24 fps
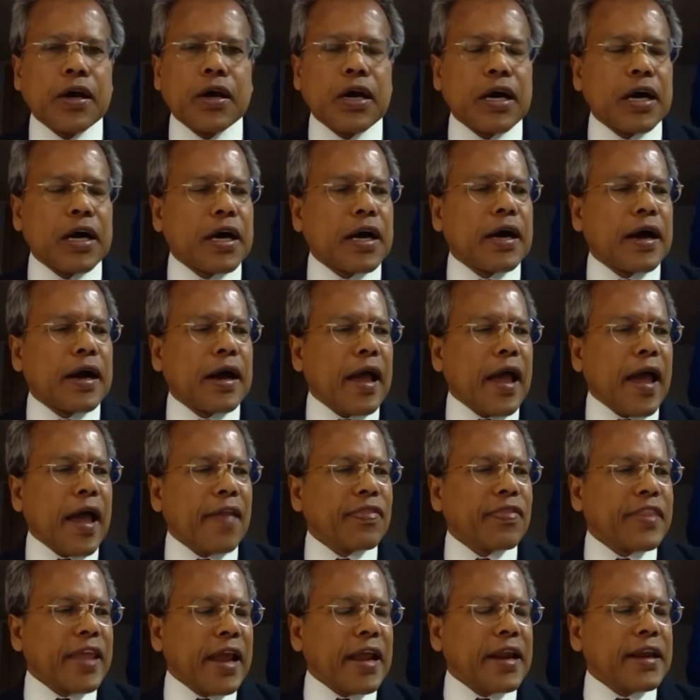Uh,
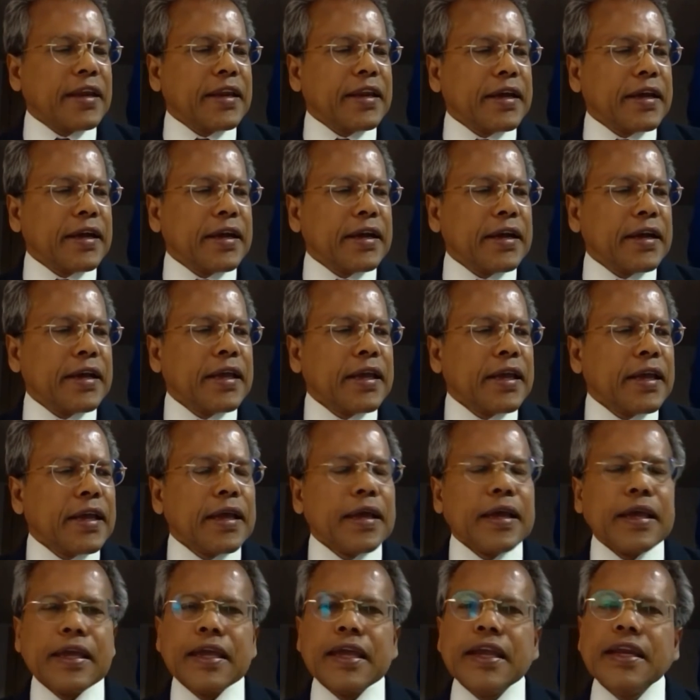and then uh,
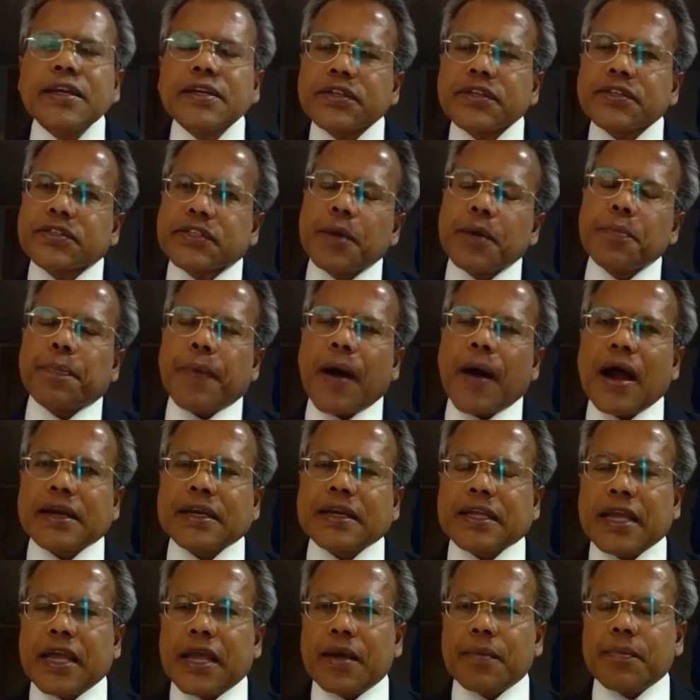interesting part
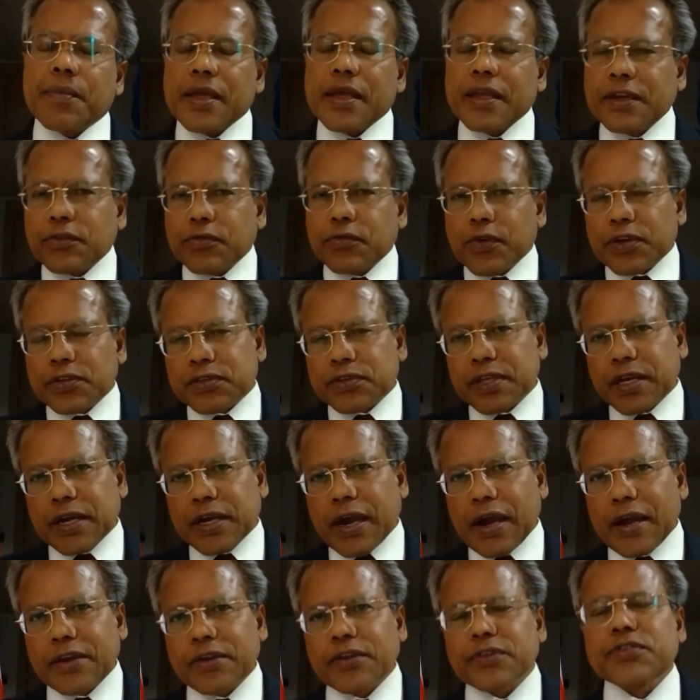came, it was a
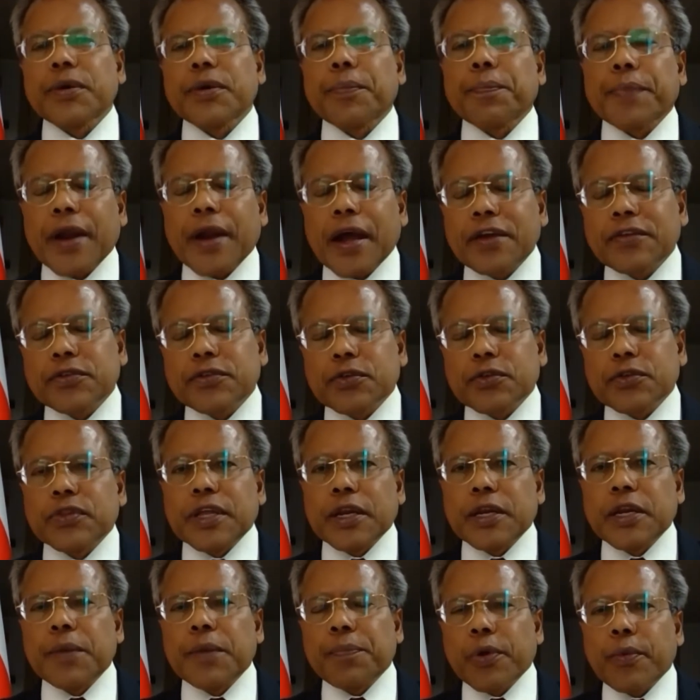kind of surprise to
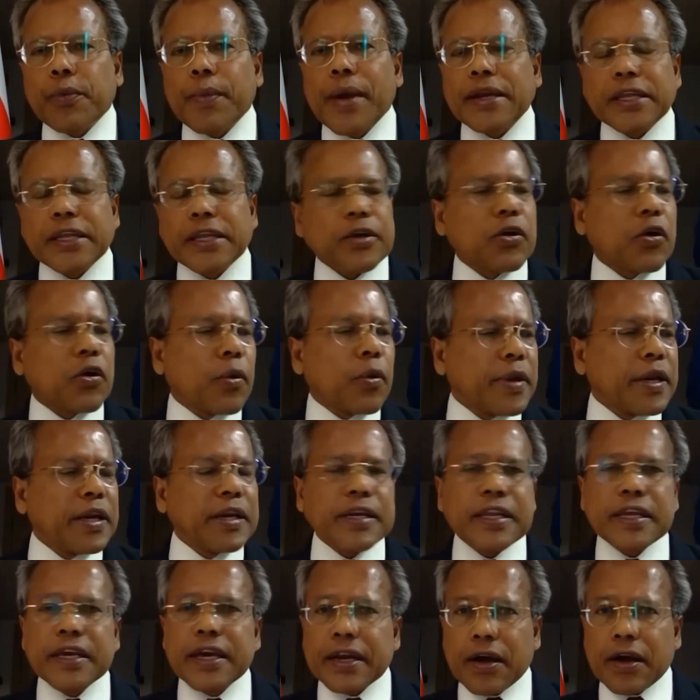the diplomatic
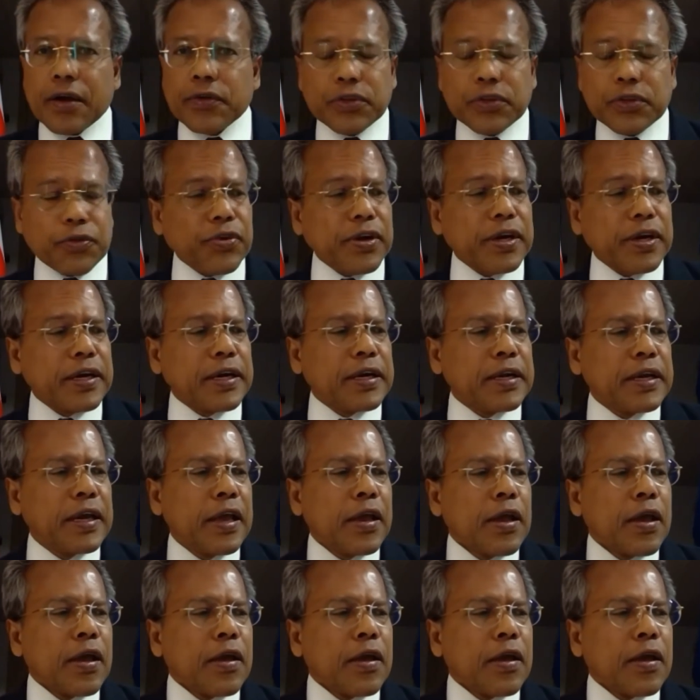community around the world,